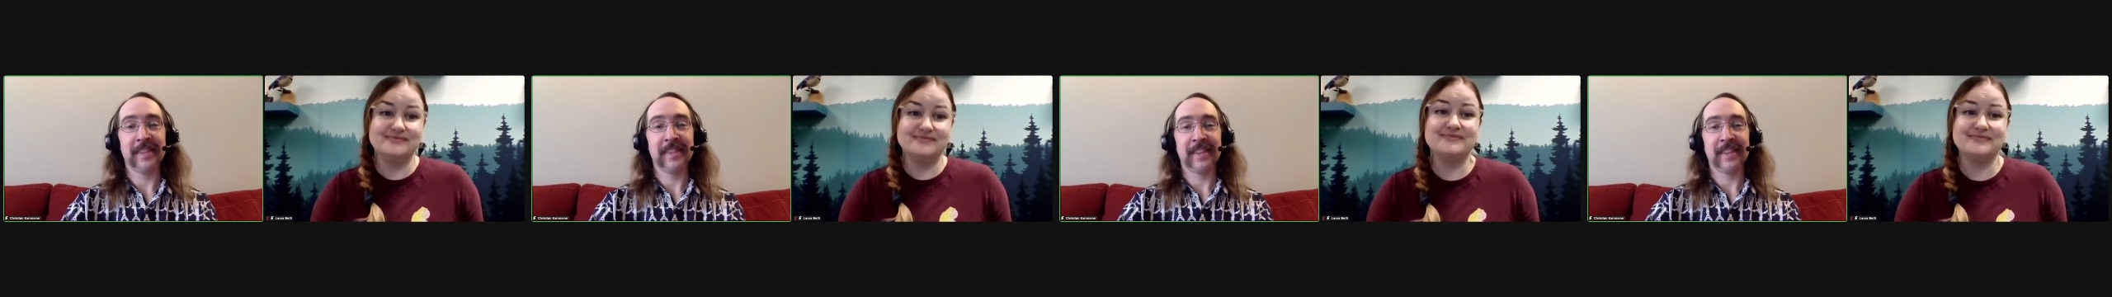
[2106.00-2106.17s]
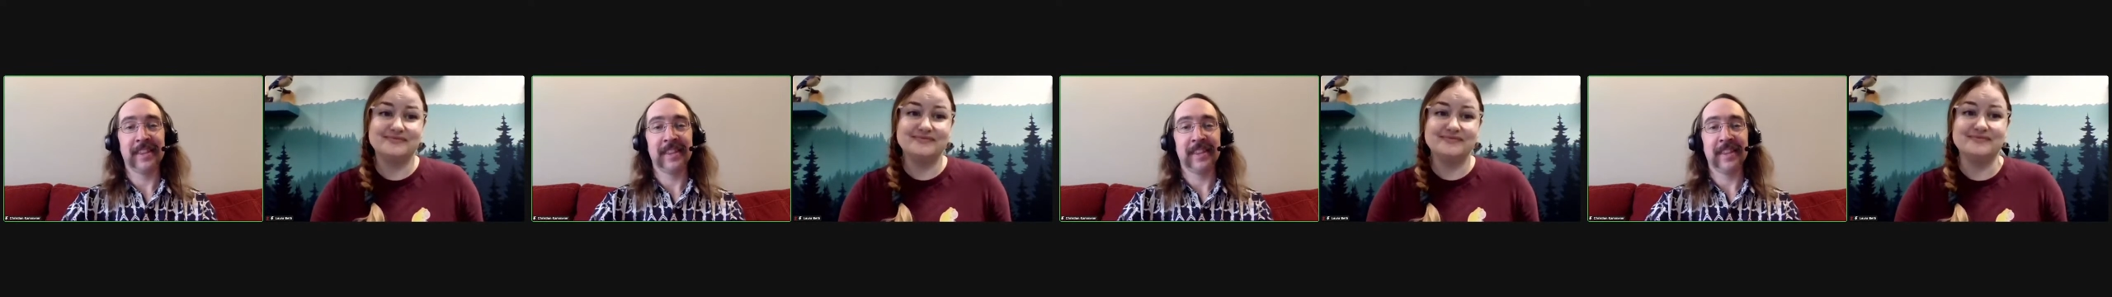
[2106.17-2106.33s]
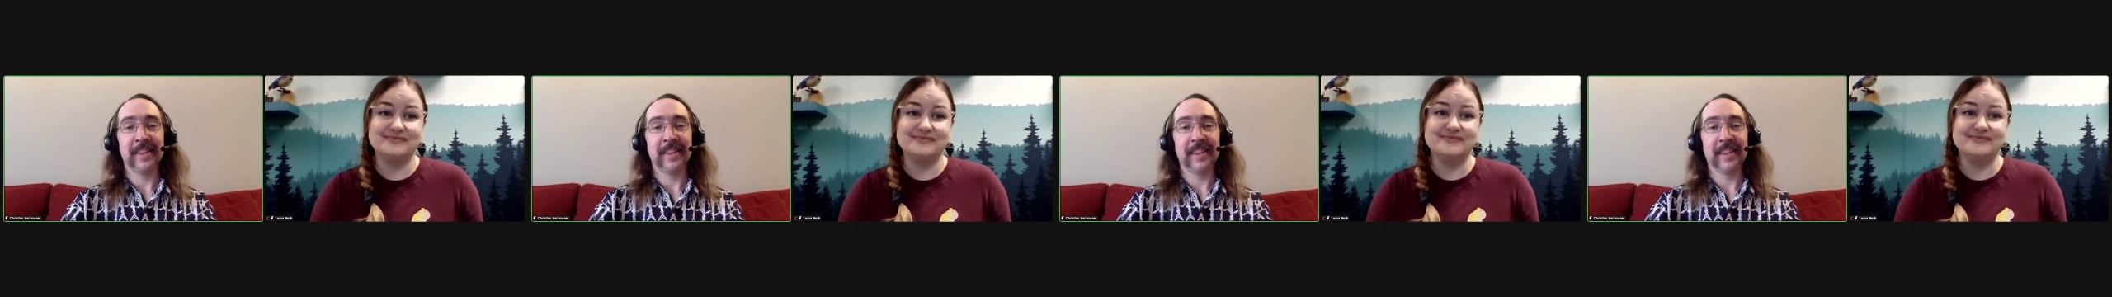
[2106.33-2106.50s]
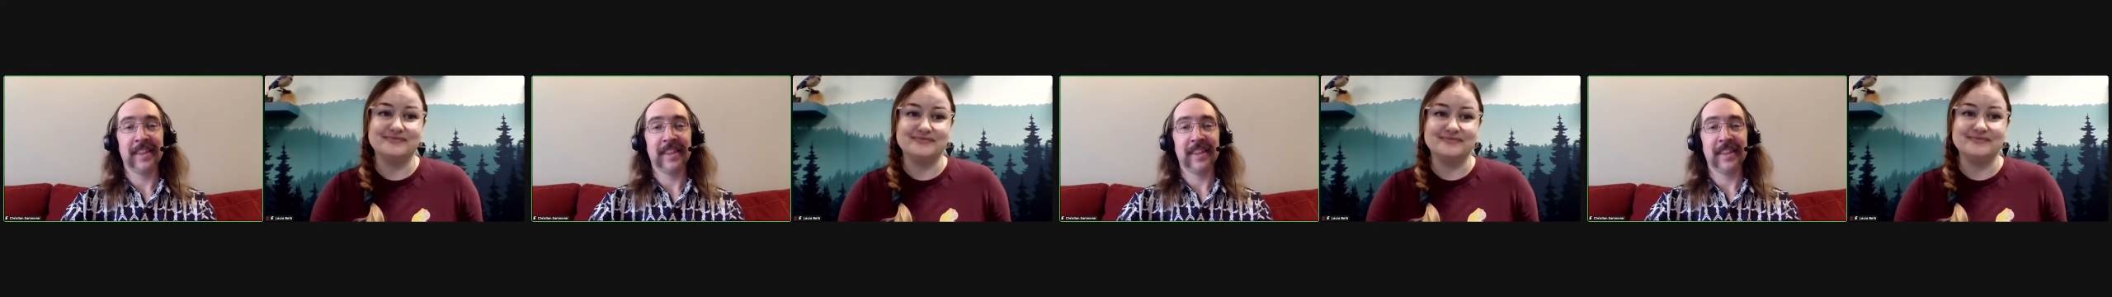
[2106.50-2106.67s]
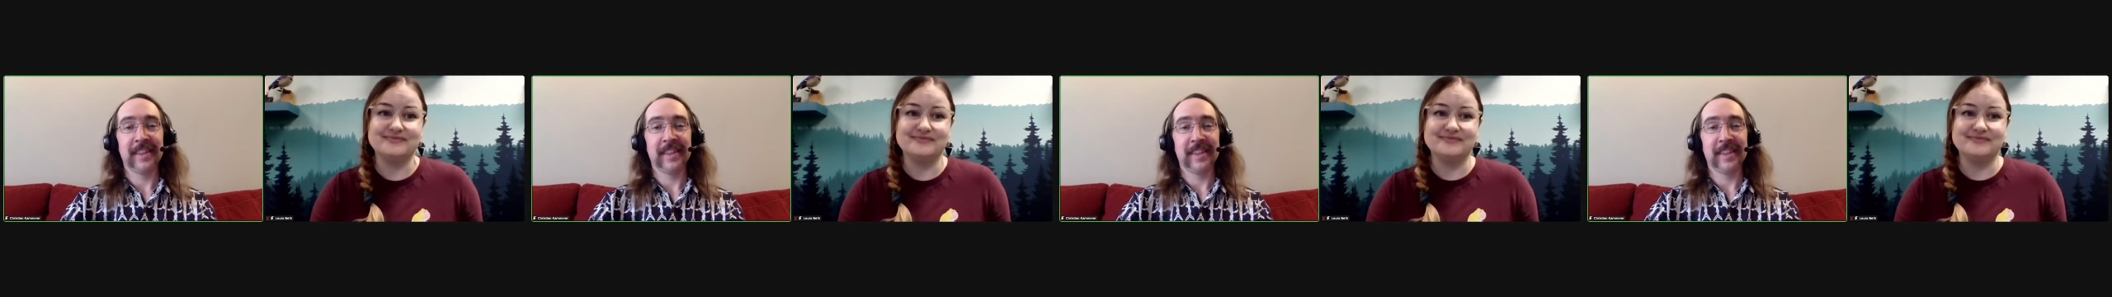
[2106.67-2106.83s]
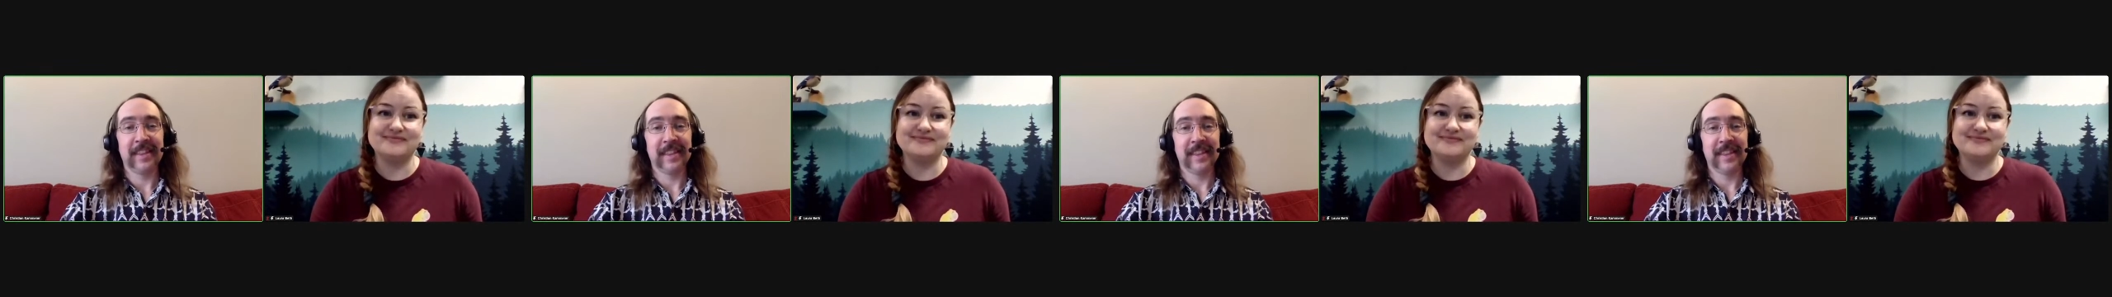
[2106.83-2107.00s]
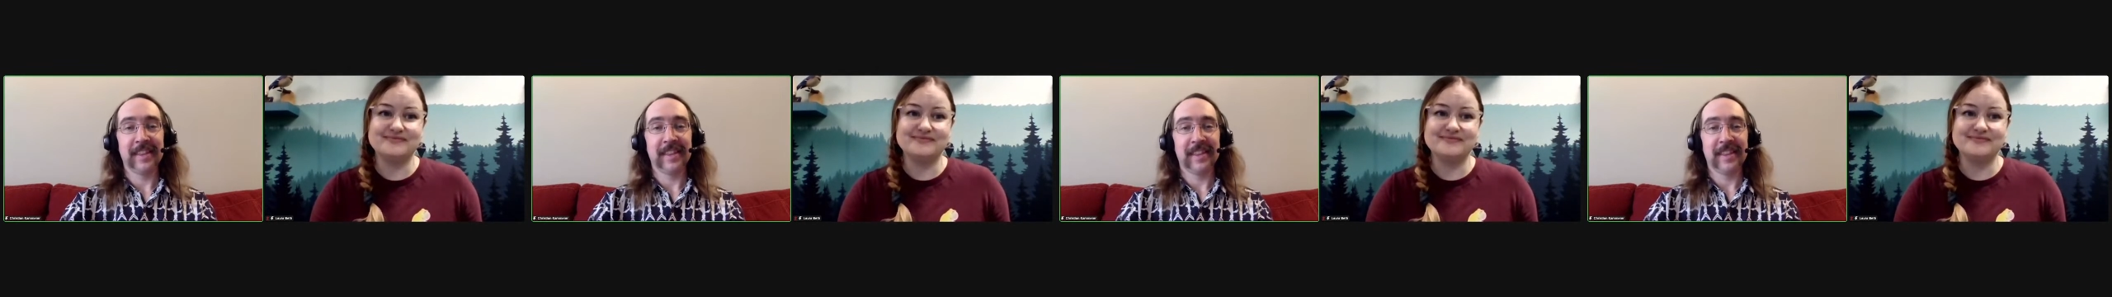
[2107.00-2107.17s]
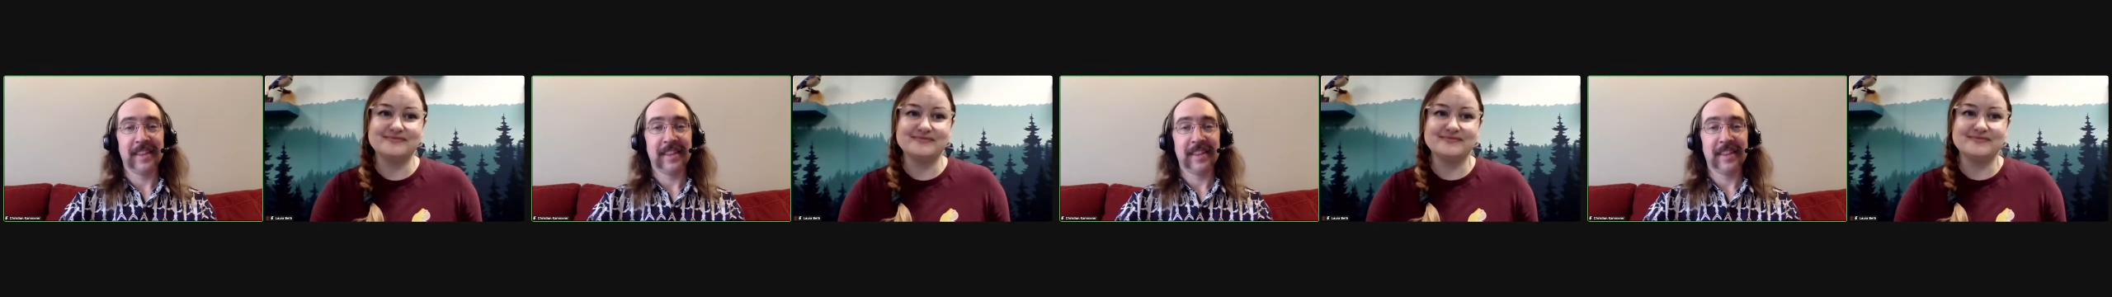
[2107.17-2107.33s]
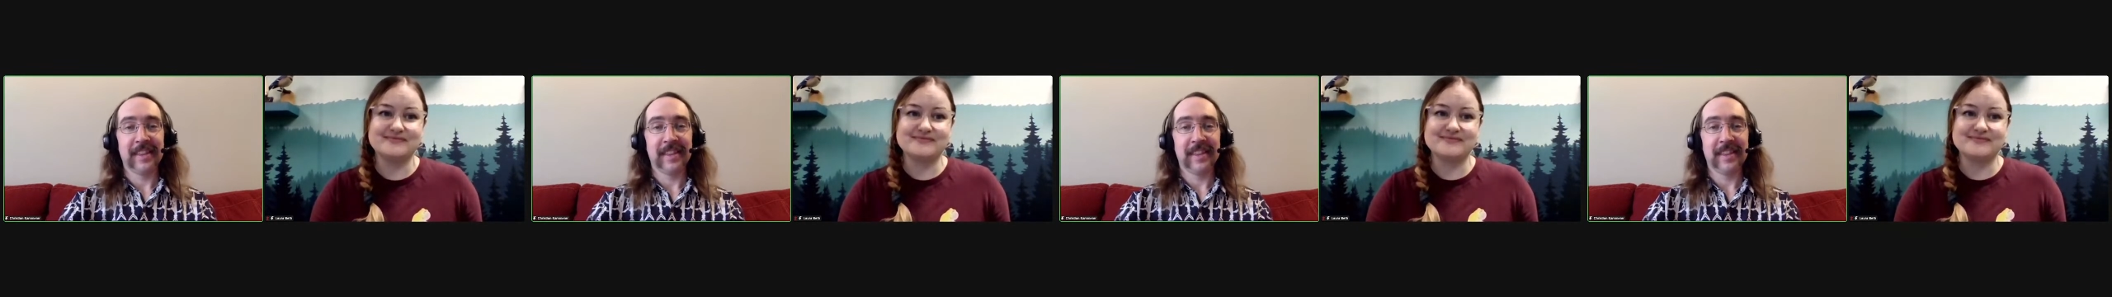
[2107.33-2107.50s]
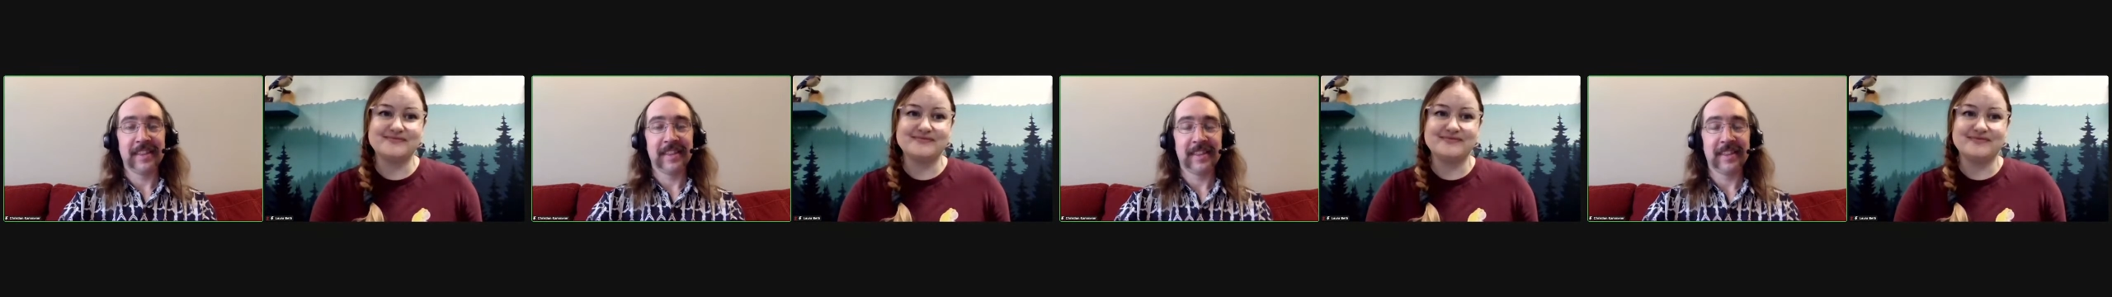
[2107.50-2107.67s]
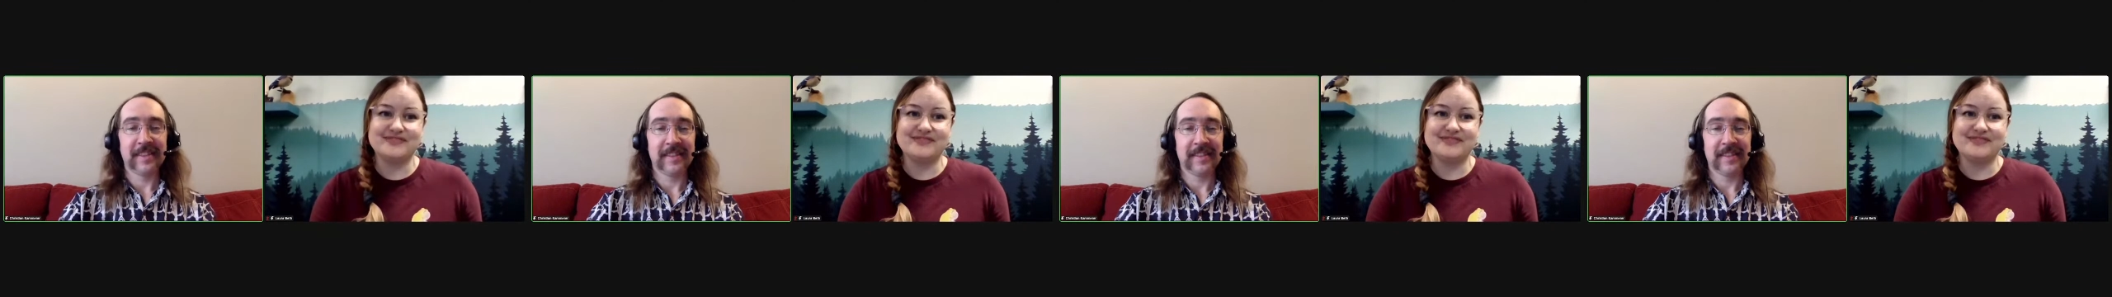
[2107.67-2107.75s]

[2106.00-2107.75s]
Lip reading: Nothing is said.